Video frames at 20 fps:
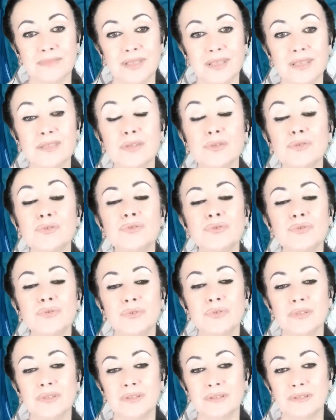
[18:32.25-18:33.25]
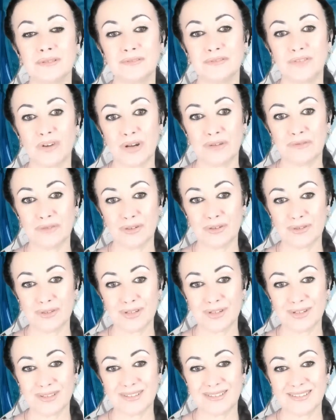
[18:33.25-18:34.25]
is a tool for
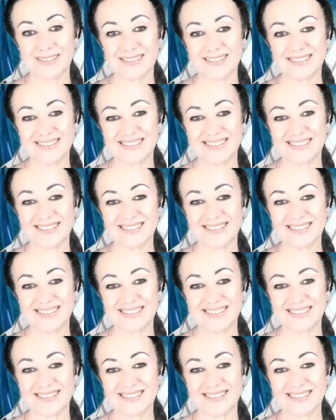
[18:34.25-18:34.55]
evolution.